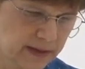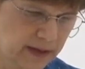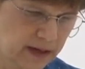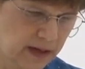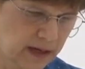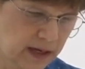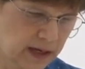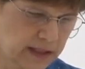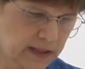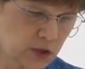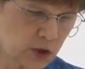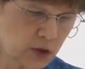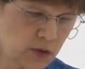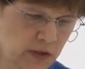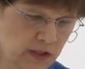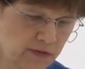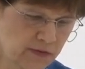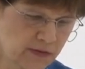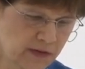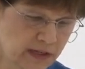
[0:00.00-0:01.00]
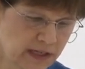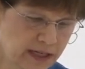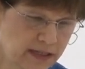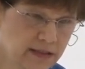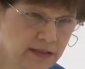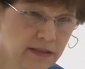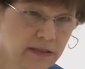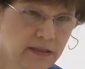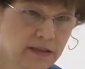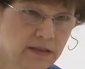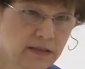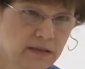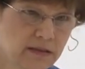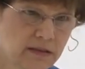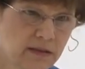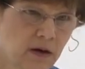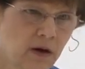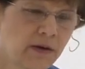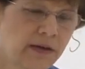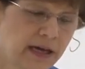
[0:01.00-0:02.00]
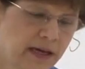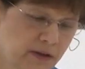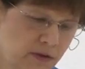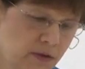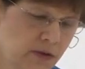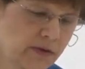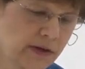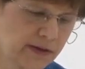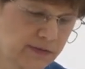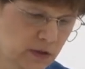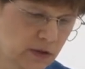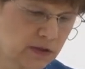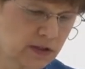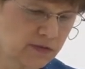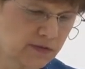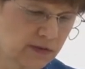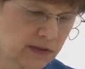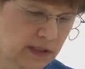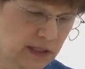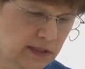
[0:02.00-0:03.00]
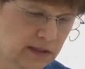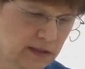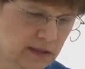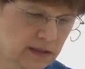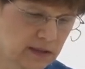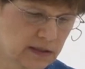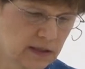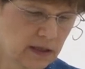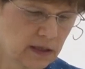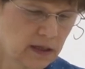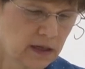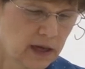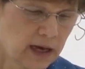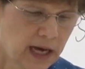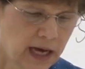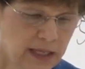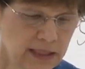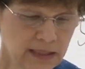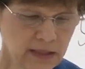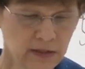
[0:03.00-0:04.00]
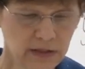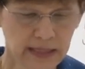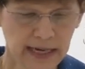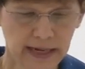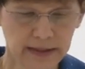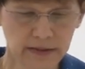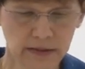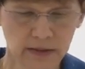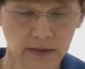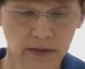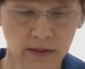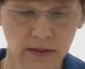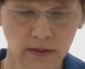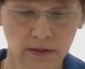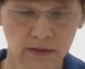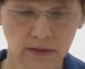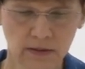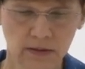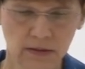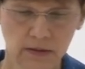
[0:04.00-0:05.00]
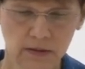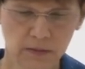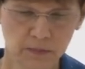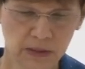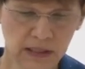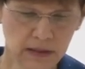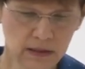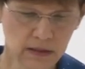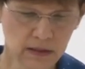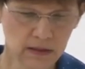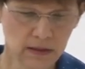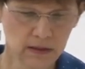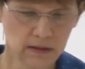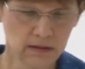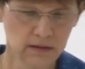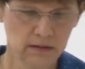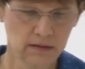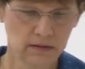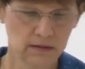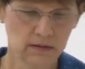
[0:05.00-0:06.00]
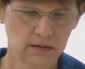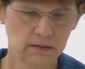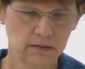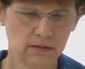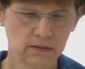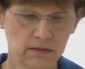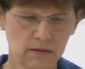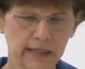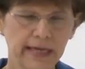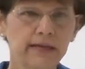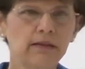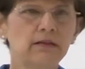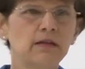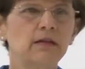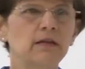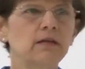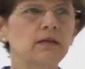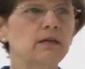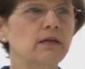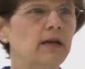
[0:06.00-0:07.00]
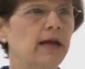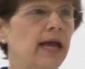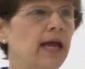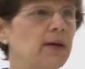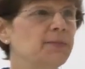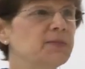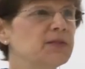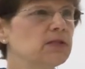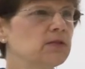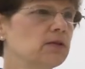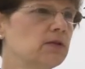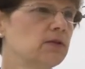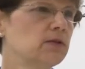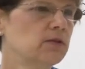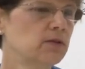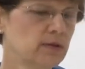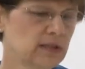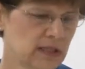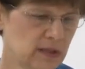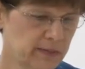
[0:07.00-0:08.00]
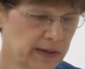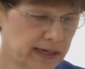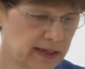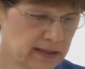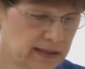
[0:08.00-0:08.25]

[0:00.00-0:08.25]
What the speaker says: And two different nasals. Oh yeah, you do have two different nasals. Also dancer, pincer, lengthen, hamster. Those are my